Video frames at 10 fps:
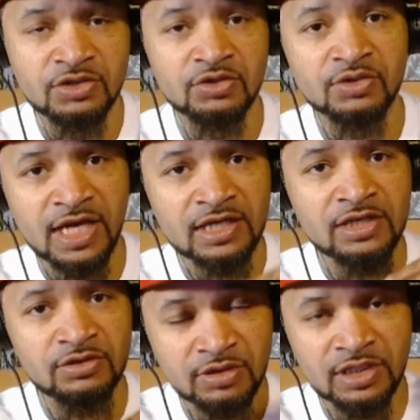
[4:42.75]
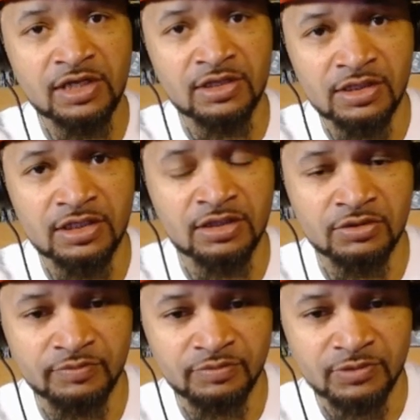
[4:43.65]
dude, like he, you can hear the
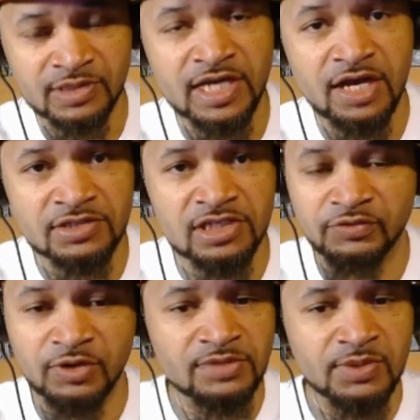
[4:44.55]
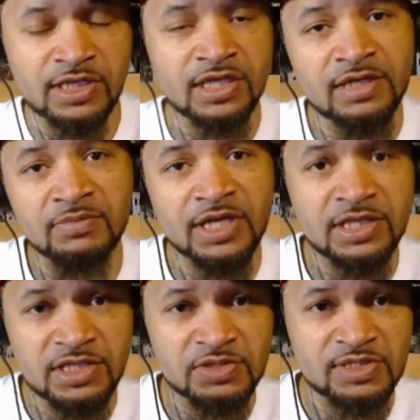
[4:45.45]
little sounds in his voice, but he ain't
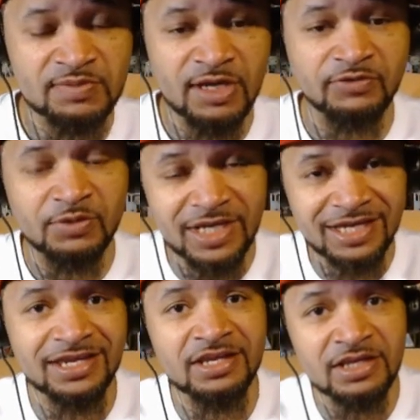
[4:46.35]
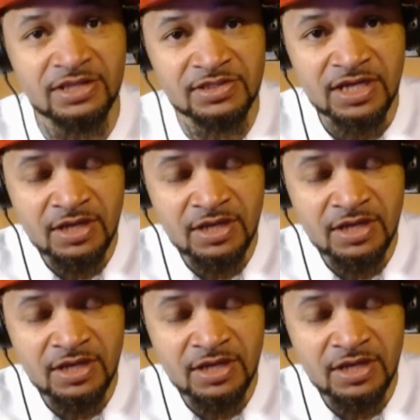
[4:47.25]
being disrespectful, and he's